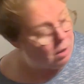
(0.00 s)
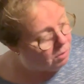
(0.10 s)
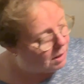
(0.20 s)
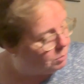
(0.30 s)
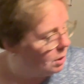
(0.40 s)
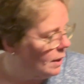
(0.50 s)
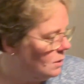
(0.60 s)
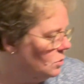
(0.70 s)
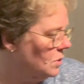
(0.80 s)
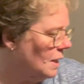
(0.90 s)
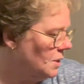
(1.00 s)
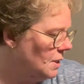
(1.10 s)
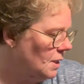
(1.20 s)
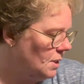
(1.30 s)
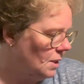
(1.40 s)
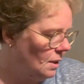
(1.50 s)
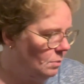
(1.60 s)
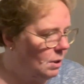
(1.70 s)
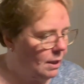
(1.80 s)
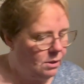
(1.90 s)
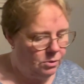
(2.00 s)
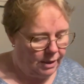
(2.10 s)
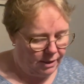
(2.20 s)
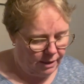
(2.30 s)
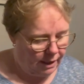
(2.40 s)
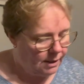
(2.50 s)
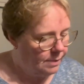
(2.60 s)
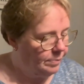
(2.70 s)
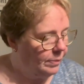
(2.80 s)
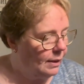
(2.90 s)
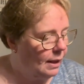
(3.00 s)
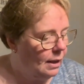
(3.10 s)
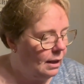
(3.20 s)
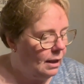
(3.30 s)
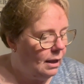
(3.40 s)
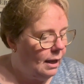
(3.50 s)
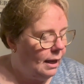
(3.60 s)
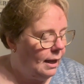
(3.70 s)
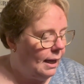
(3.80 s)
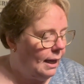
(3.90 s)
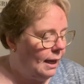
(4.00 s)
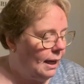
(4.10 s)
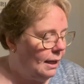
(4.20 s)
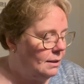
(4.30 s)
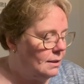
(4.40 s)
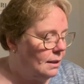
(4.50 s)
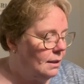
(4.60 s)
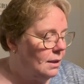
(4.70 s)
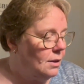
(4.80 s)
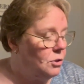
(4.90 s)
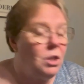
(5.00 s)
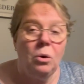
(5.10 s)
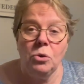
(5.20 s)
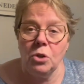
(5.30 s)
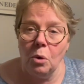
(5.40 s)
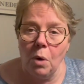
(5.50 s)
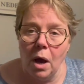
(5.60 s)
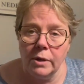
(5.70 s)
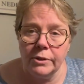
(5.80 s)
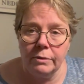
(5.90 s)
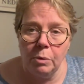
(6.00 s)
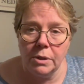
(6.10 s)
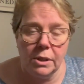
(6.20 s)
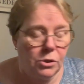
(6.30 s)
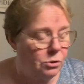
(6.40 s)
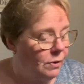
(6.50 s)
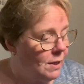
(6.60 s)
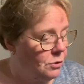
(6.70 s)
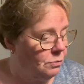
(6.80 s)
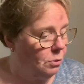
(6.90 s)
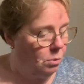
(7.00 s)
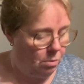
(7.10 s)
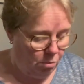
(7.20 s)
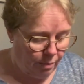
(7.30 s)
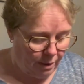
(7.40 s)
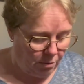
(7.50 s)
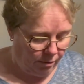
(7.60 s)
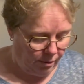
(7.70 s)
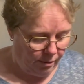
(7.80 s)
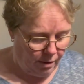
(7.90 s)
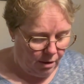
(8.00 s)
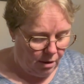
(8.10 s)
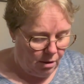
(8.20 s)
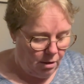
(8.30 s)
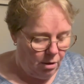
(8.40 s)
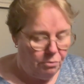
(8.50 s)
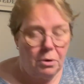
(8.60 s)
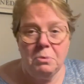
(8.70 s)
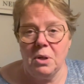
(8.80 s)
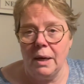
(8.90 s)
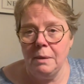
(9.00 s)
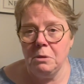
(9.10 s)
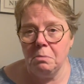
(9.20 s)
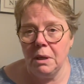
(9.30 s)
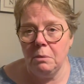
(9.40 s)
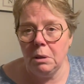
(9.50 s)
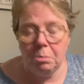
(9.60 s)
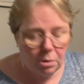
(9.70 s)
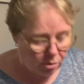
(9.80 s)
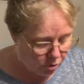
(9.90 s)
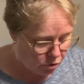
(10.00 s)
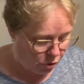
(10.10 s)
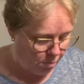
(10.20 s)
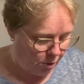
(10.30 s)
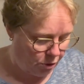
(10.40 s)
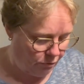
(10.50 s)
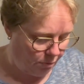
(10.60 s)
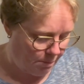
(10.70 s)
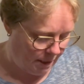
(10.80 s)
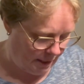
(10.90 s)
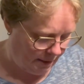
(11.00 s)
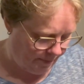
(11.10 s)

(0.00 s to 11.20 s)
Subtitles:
oh, I would like to test this and I would like to test that. And she also asked, was it stressful? Well, from times maybe, but not so much for me.